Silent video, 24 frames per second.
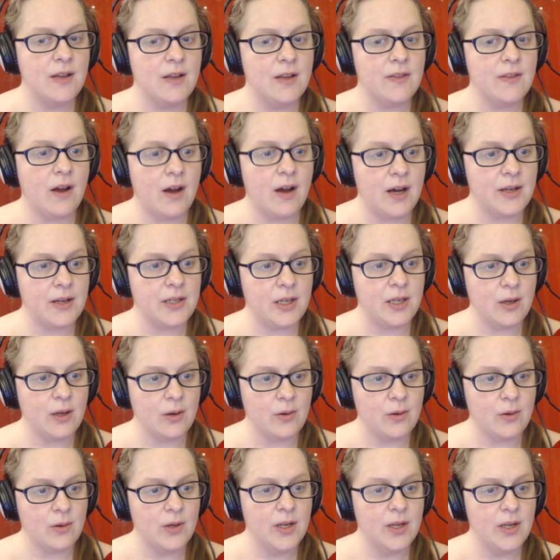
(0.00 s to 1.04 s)
the
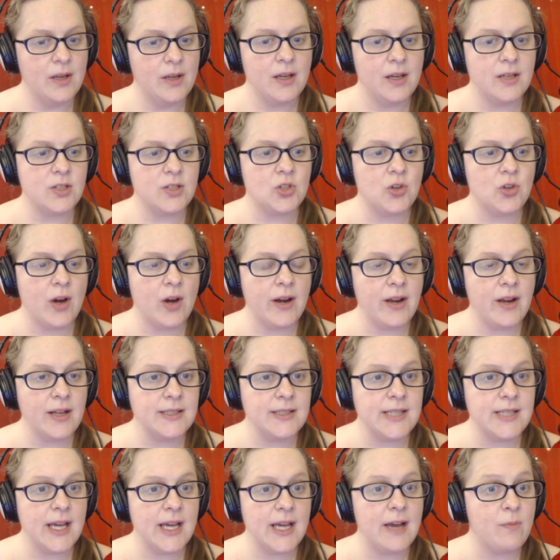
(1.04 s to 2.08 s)
audio is try not
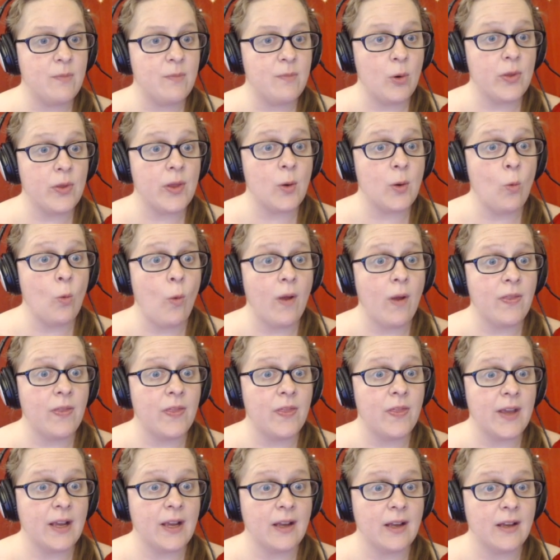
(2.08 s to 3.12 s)
to have more than one
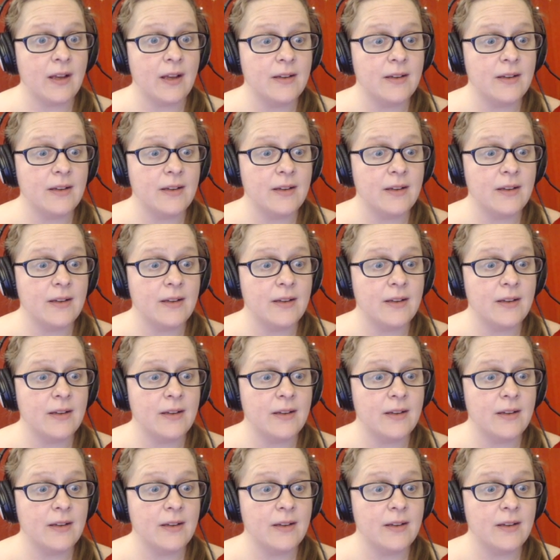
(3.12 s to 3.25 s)
thing